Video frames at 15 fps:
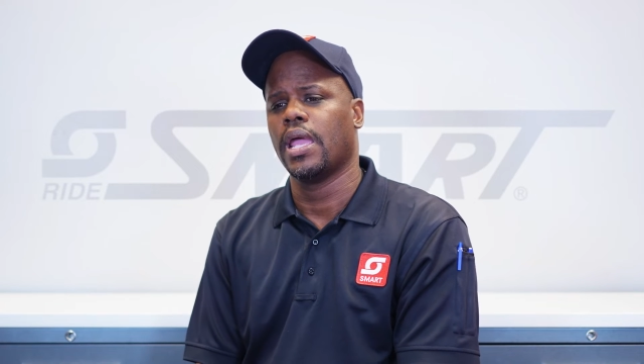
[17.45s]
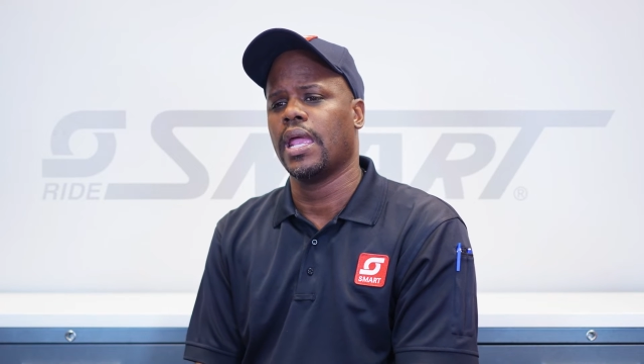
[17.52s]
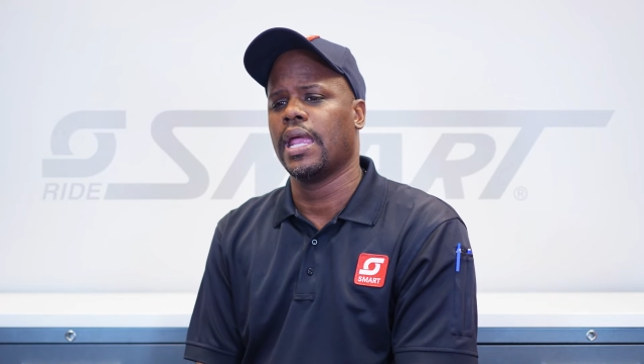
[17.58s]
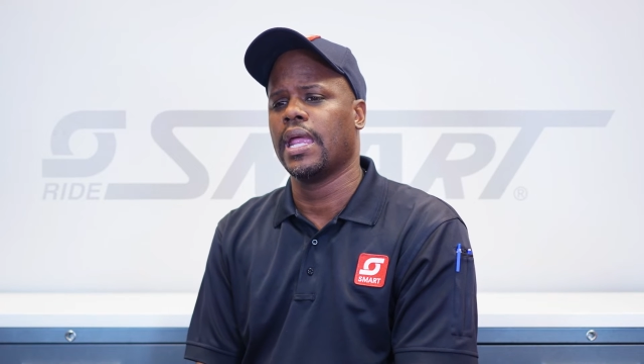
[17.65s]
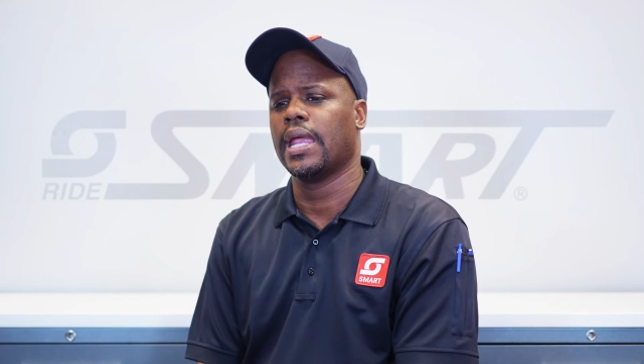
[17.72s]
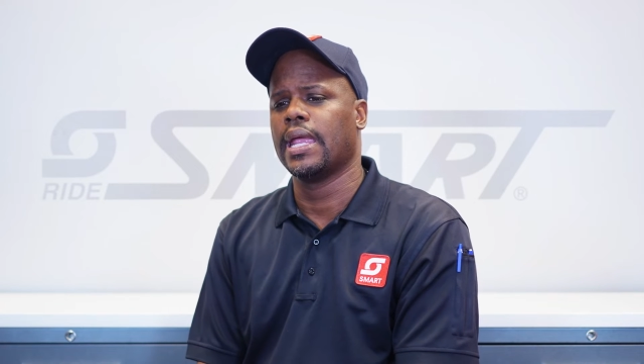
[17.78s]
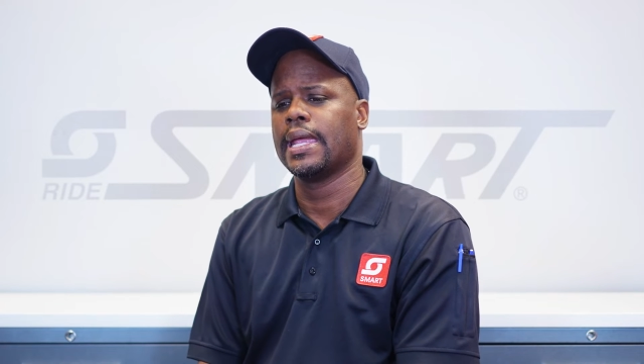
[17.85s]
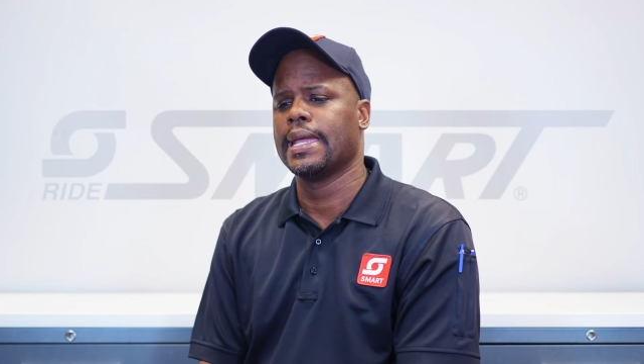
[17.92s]

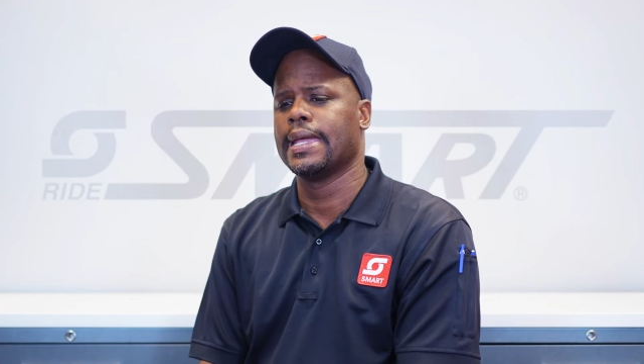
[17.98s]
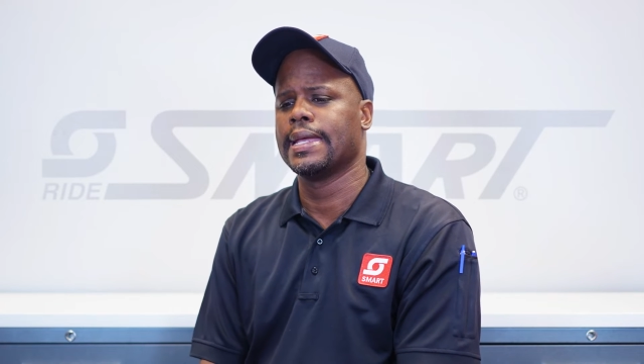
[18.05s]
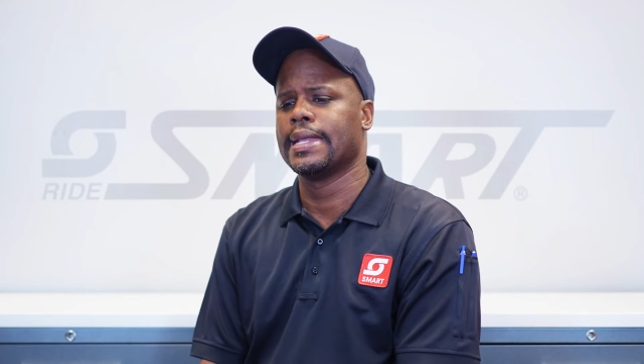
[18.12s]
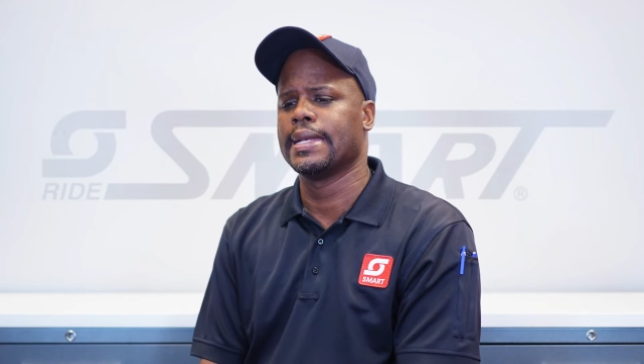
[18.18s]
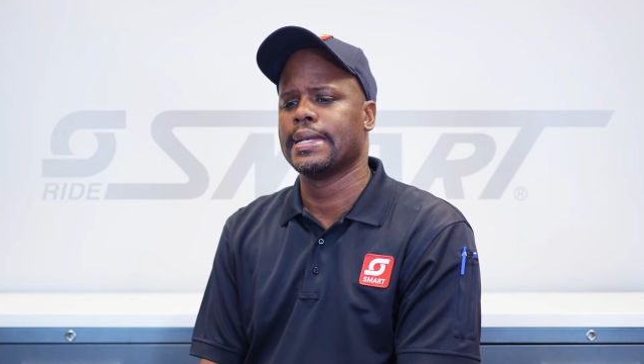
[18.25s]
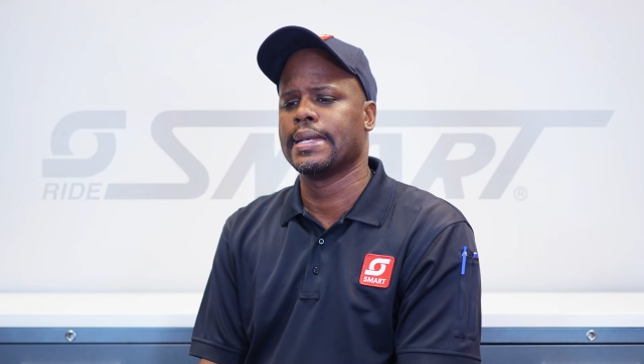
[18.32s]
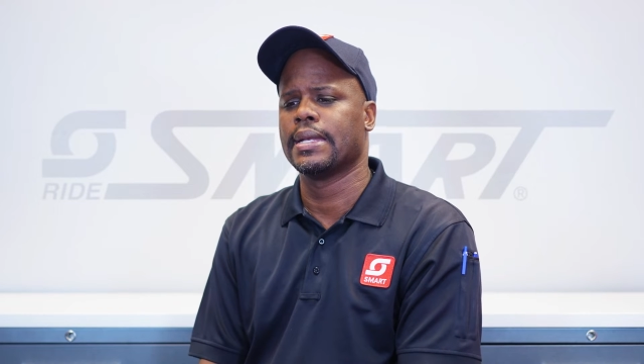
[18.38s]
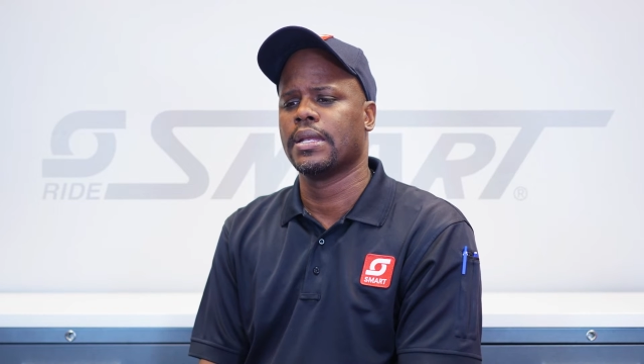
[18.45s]

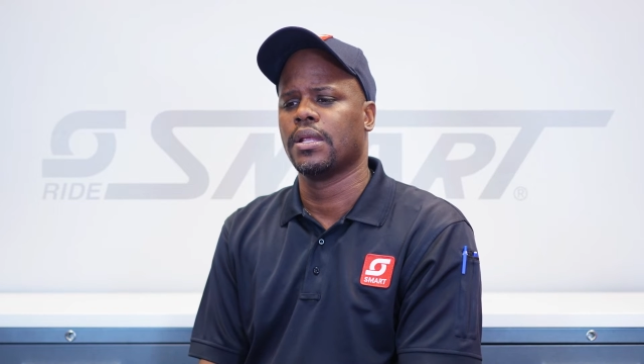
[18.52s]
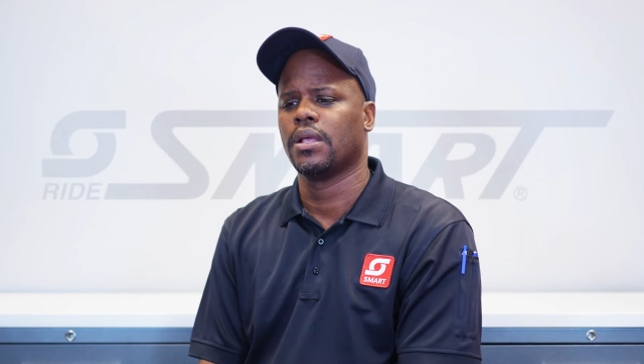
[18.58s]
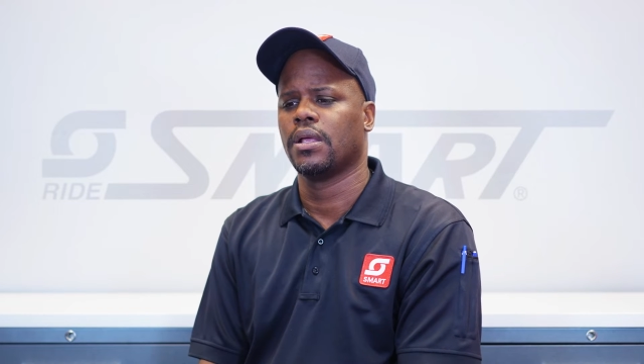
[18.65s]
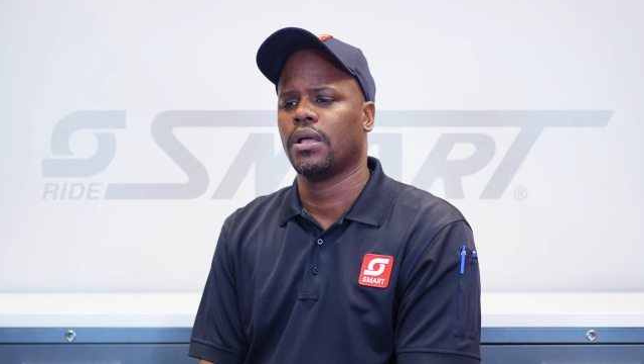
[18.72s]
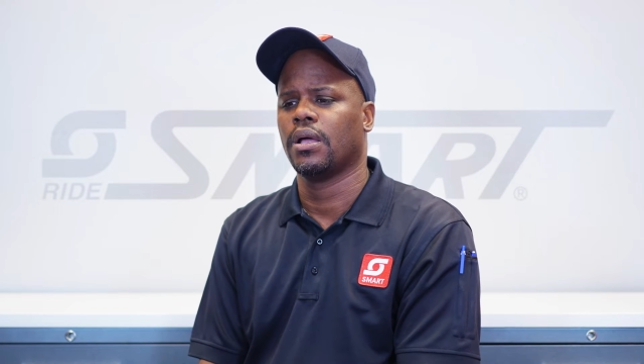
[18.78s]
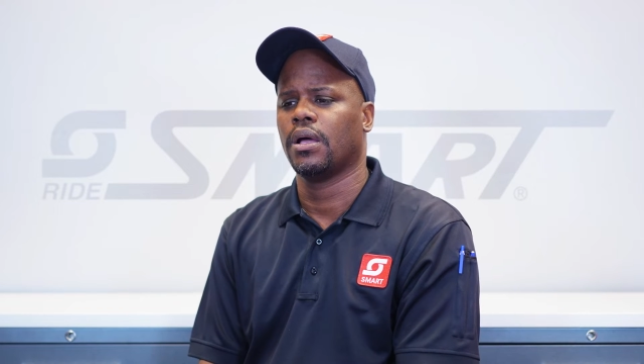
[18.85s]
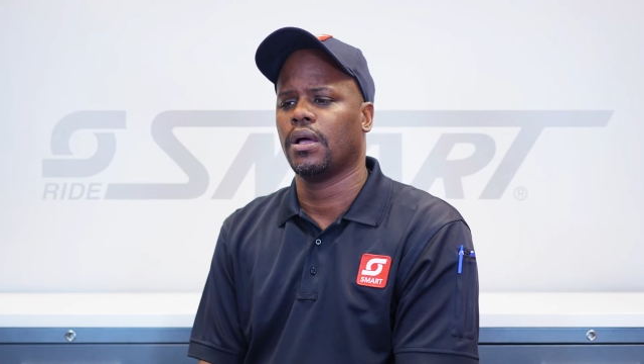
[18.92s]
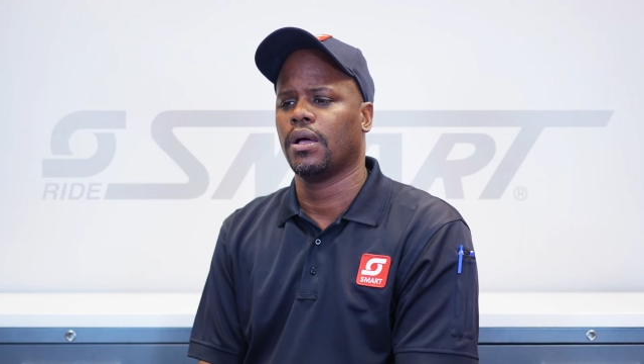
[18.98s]
and,
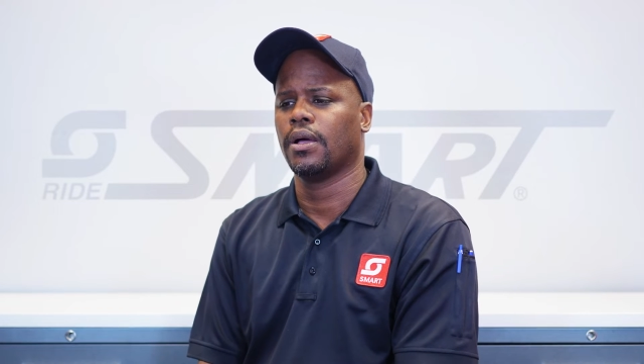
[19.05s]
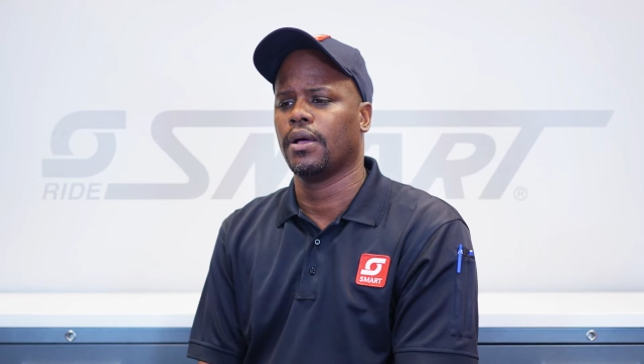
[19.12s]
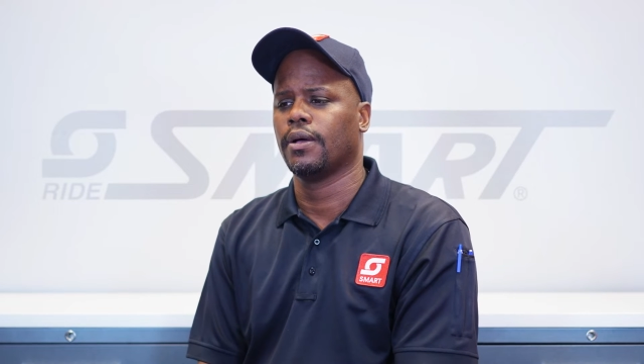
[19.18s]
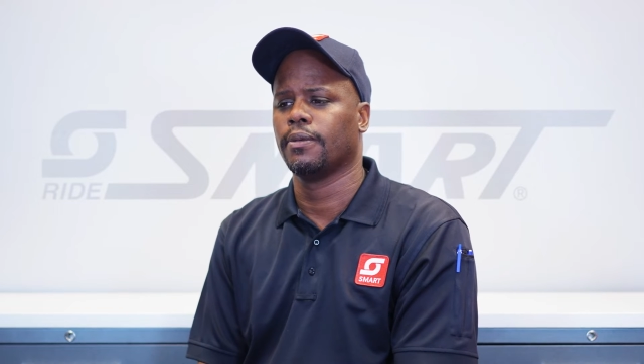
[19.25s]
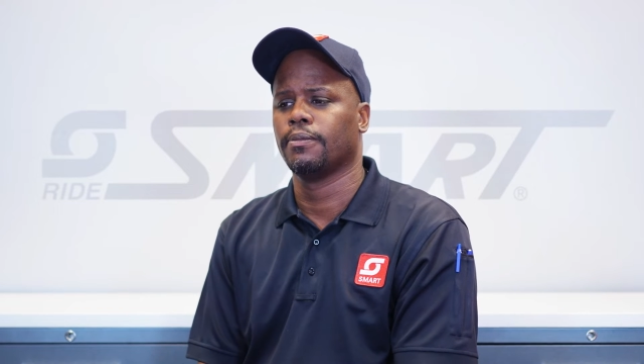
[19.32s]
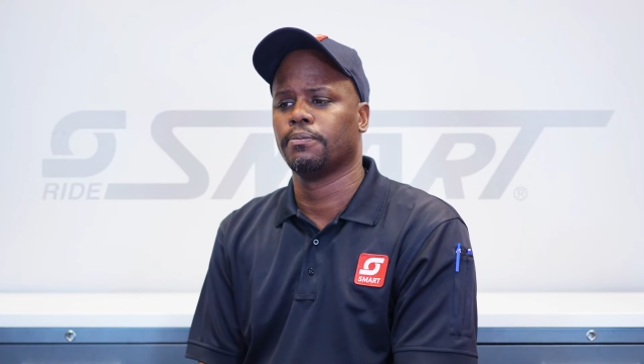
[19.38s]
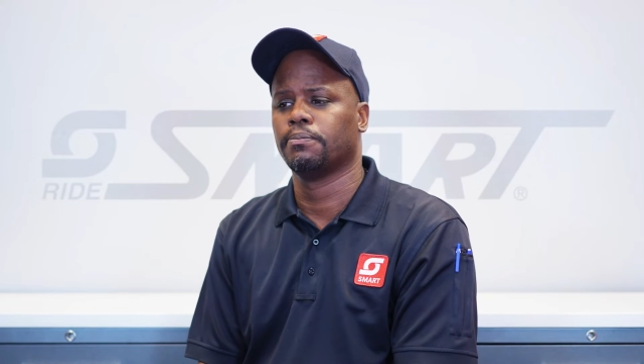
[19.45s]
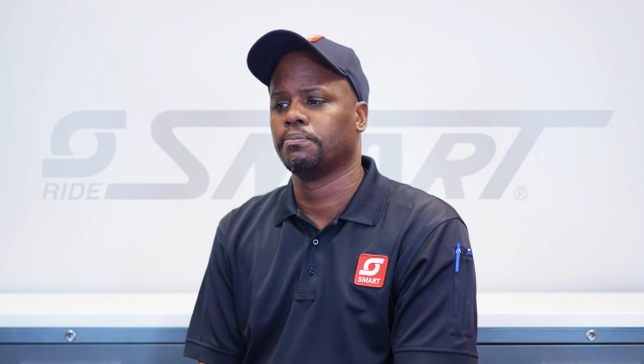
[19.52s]

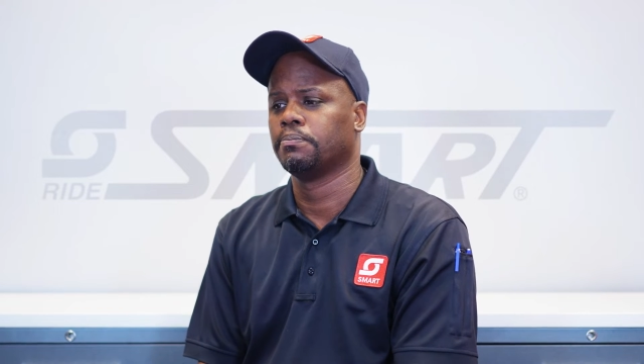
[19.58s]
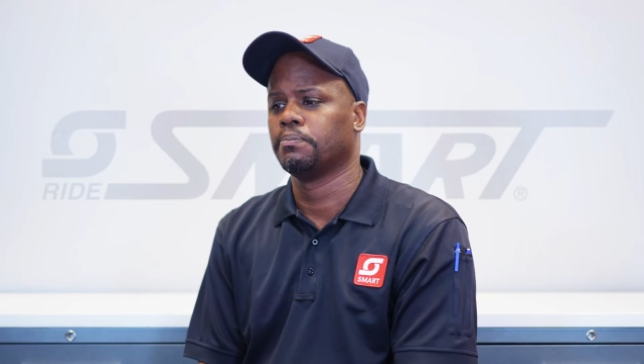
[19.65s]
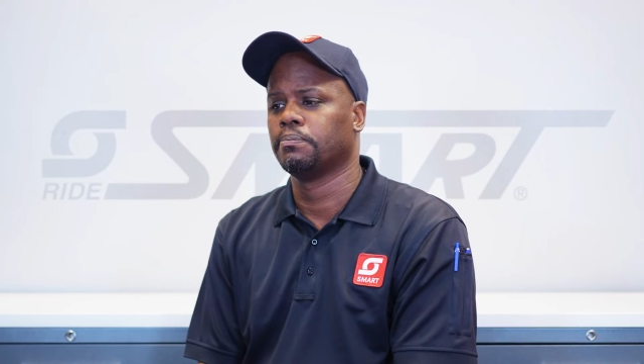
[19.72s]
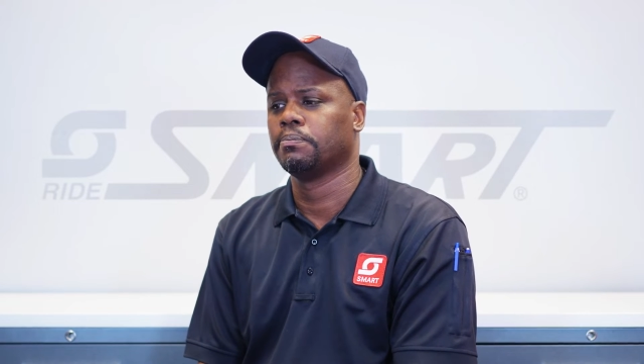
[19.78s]
um,